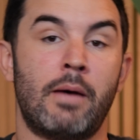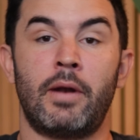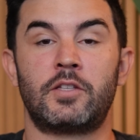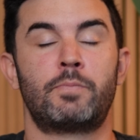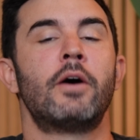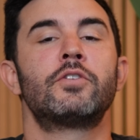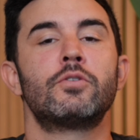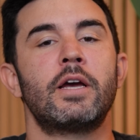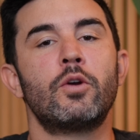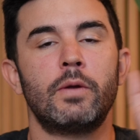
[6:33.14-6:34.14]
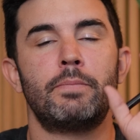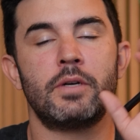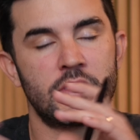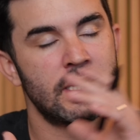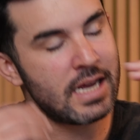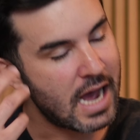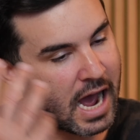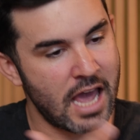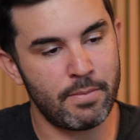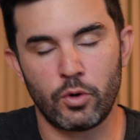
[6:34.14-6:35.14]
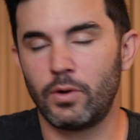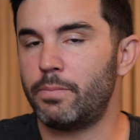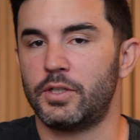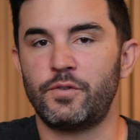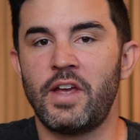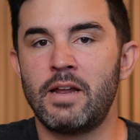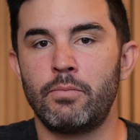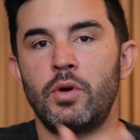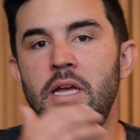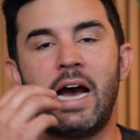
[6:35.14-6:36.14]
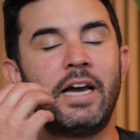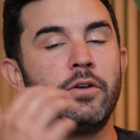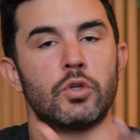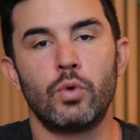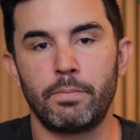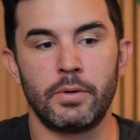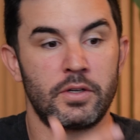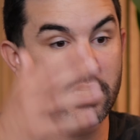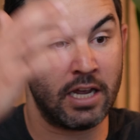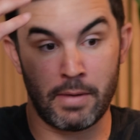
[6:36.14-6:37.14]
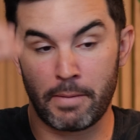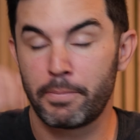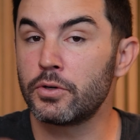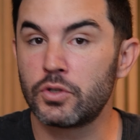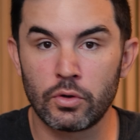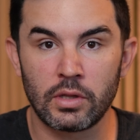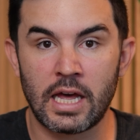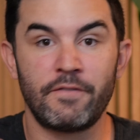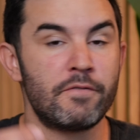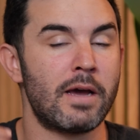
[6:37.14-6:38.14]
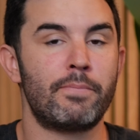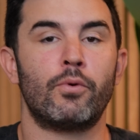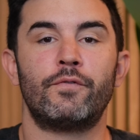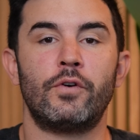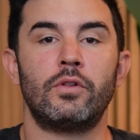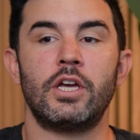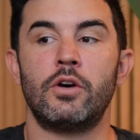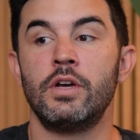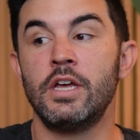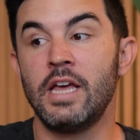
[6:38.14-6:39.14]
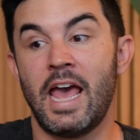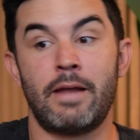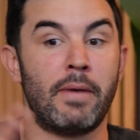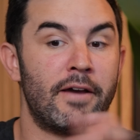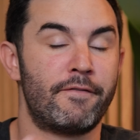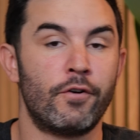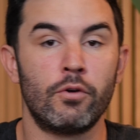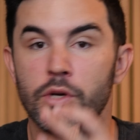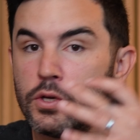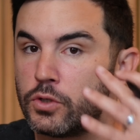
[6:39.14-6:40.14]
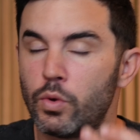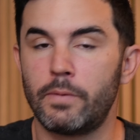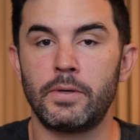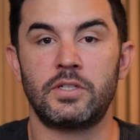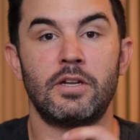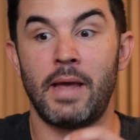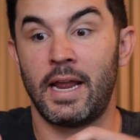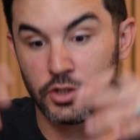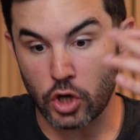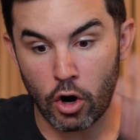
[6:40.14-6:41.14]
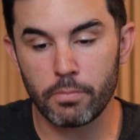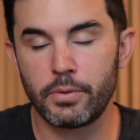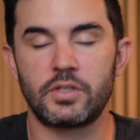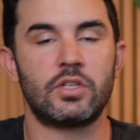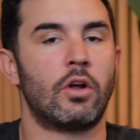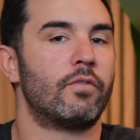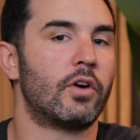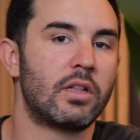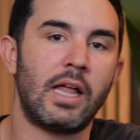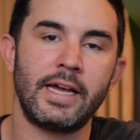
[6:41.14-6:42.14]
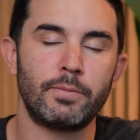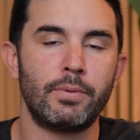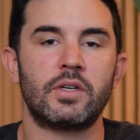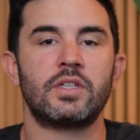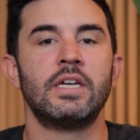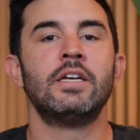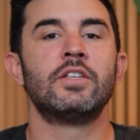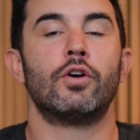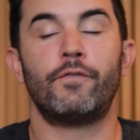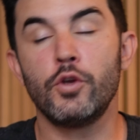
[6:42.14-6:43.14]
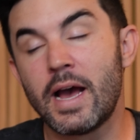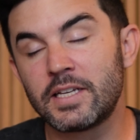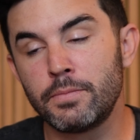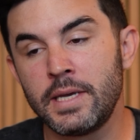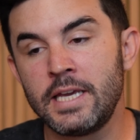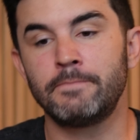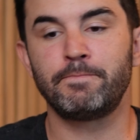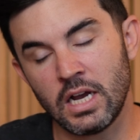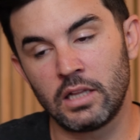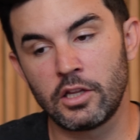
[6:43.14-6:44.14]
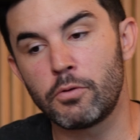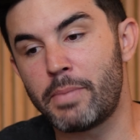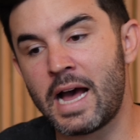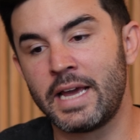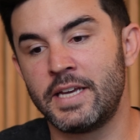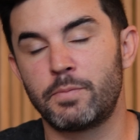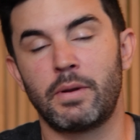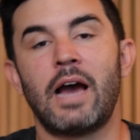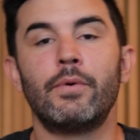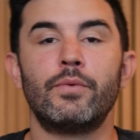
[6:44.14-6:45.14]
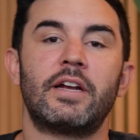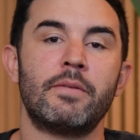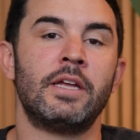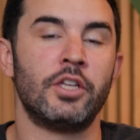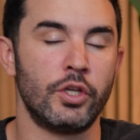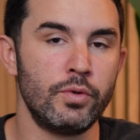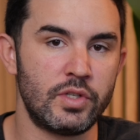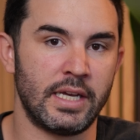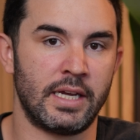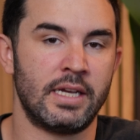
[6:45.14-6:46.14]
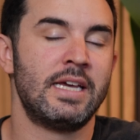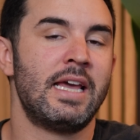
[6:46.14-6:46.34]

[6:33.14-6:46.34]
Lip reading: I'm not sponsored by QuickBooks. I am a QuickBooks fanboy. I use QuickBooks in my personal life, in my portfolio. At my firm, we use QuickBooks to manage our books and all of our clients' books. So if you ask me, a little biased, but I would recommend using